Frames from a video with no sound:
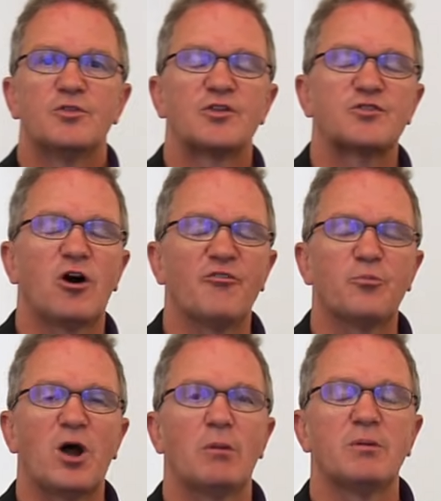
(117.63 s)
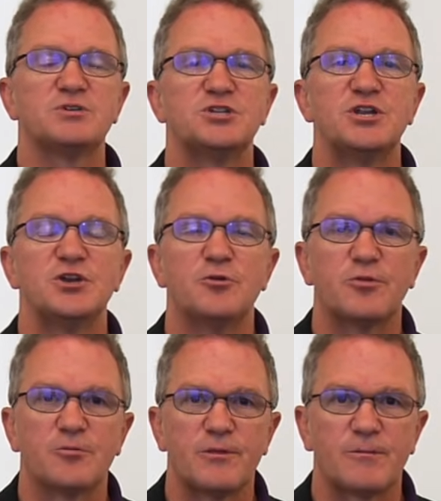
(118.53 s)
To solve problems, you need to do
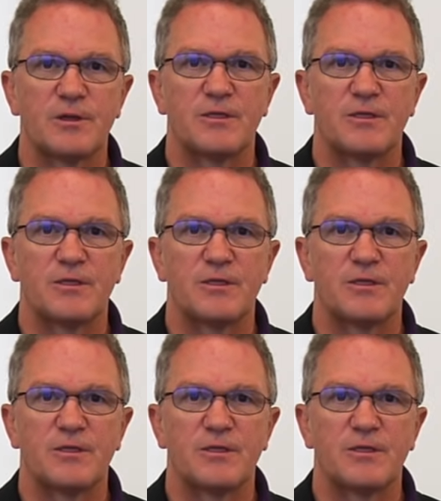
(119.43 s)
three